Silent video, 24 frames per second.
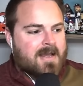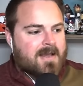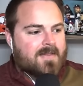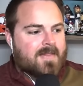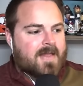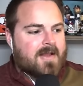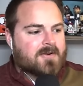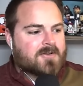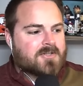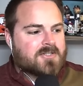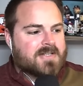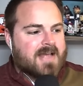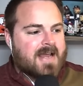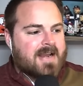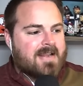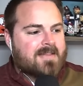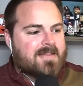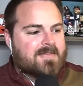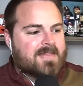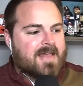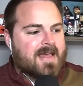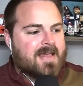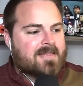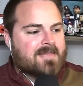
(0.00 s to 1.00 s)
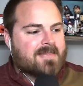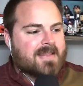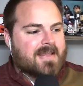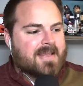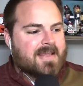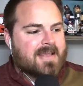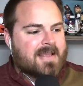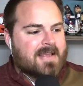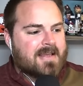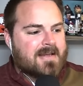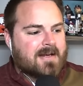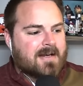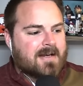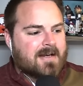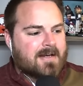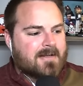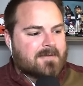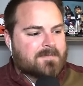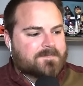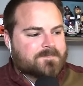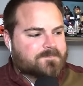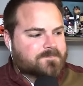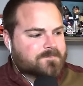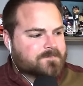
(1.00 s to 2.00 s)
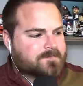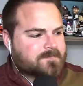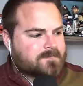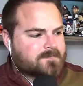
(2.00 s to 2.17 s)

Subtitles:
They are stating that the NIL